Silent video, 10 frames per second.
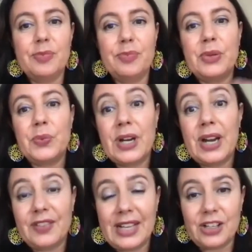but we're
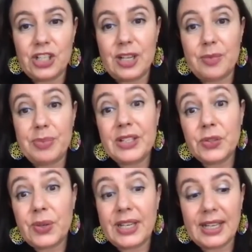having actually a big
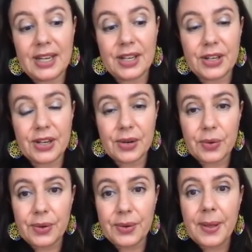screening here
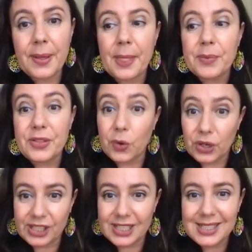with
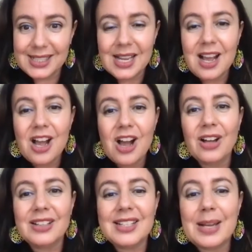Orchids
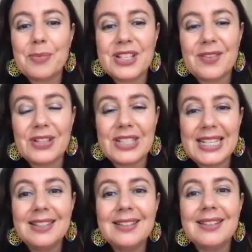on December
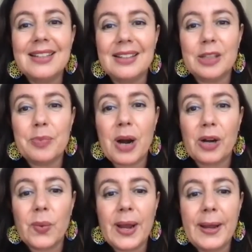17th at the
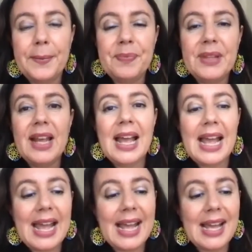Parkway.
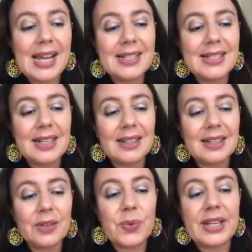And
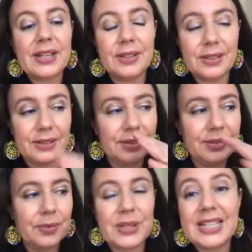we
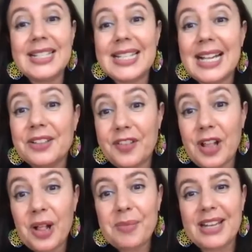we did sell the
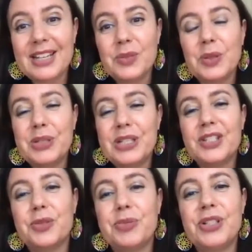film, and it will be
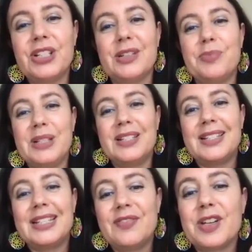distributed and be
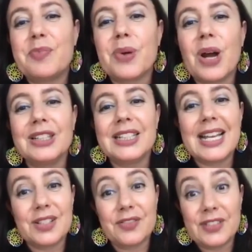seen very broadly
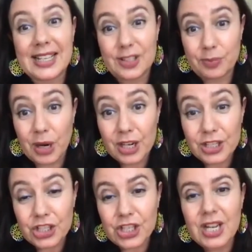as of next March.